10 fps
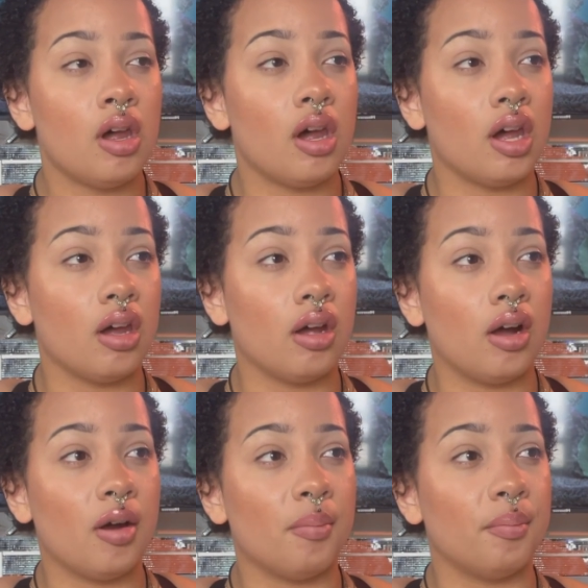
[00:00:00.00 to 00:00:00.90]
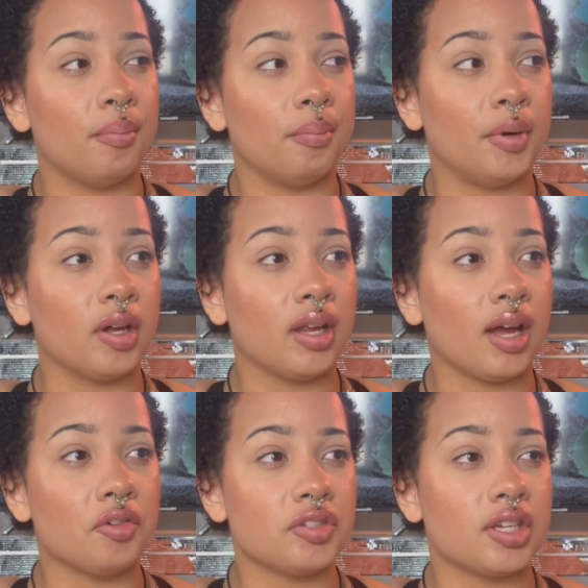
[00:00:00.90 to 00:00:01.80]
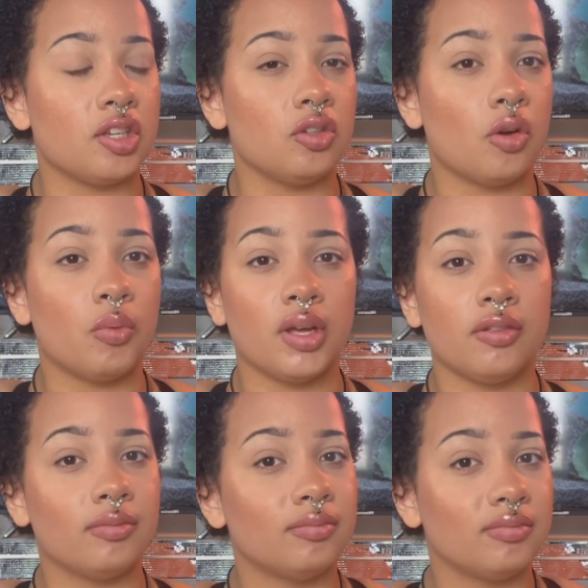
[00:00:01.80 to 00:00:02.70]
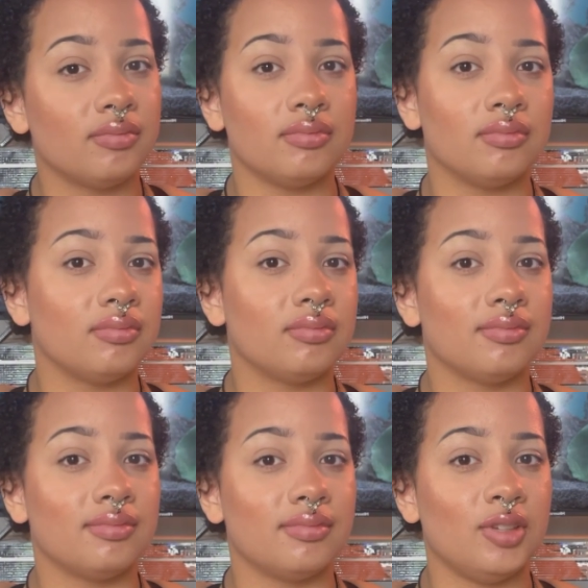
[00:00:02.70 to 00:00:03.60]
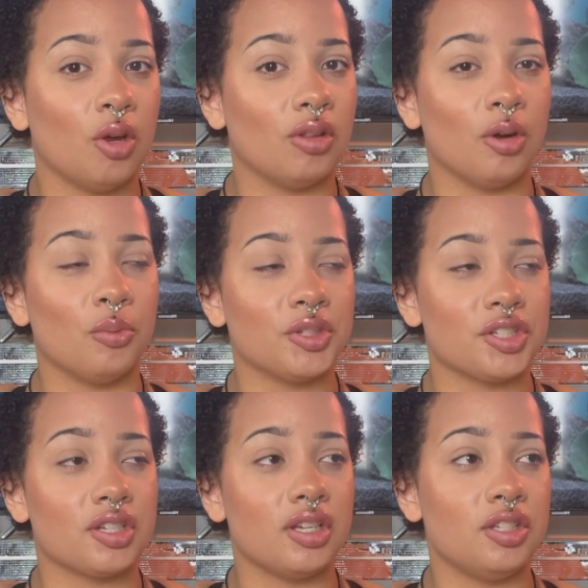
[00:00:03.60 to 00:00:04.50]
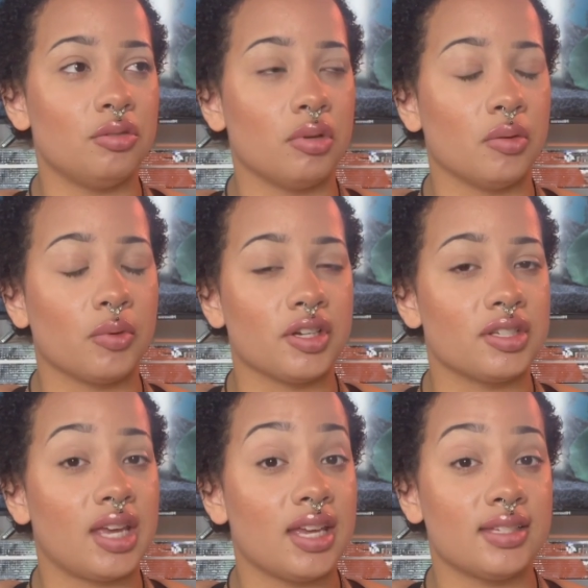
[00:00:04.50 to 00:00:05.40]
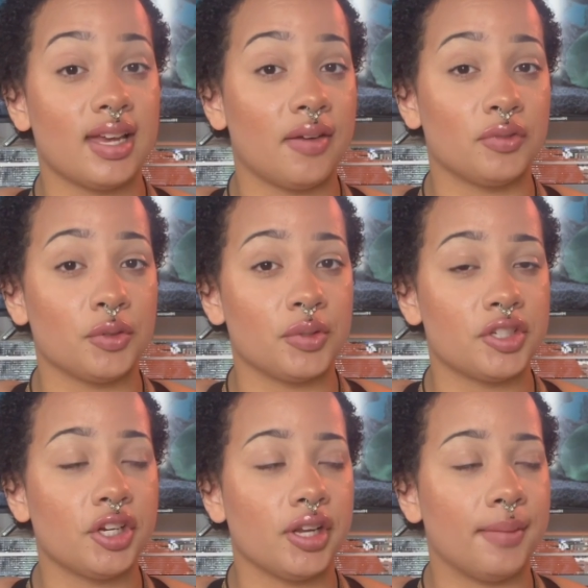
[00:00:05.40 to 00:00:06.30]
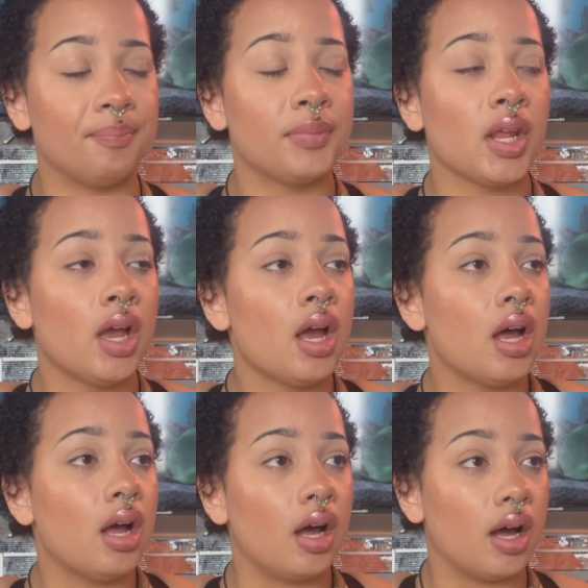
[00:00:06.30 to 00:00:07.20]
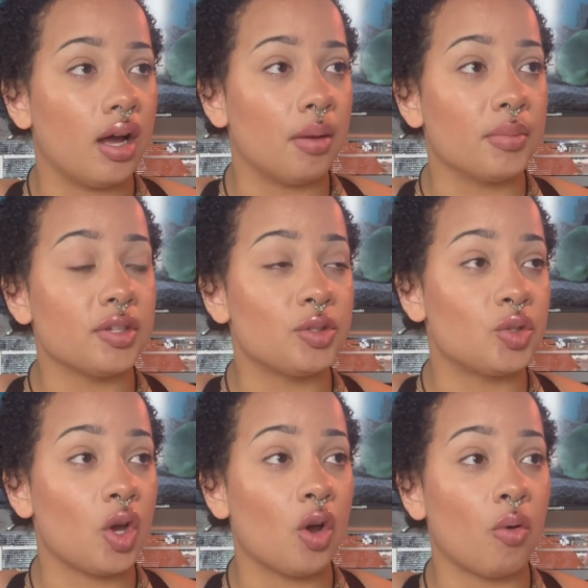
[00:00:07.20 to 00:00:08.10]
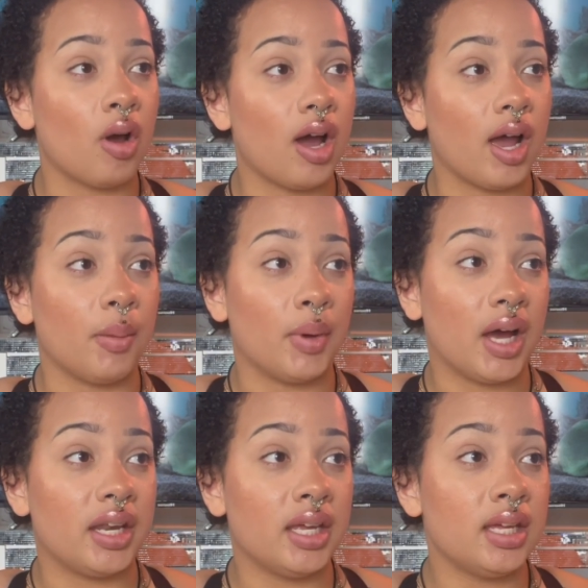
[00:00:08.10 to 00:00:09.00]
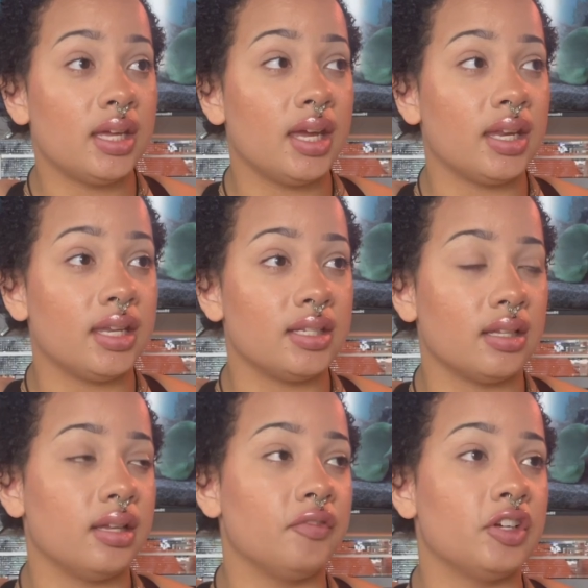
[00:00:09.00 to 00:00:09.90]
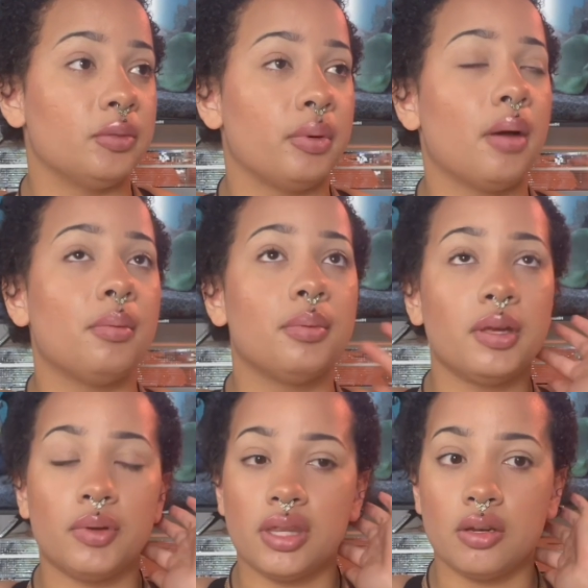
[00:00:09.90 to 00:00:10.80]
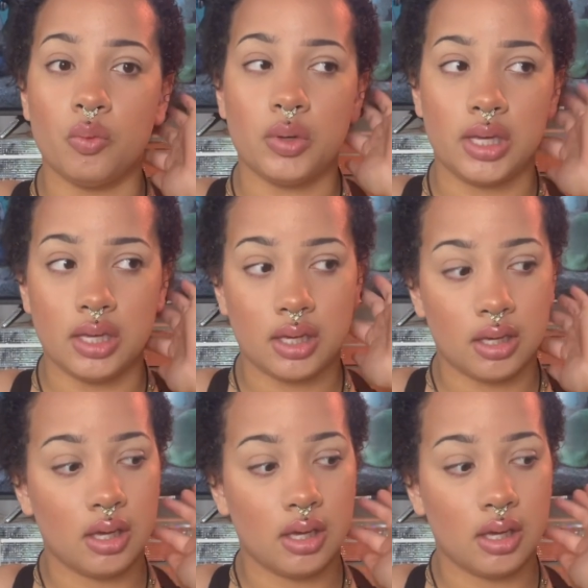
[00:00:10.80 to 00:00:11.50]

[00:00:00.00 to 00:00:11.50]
But I was like, you know what? YOLO, we're just gonna do it. Worst case, I have to return it. So I bought it, and it delivered probably within a week.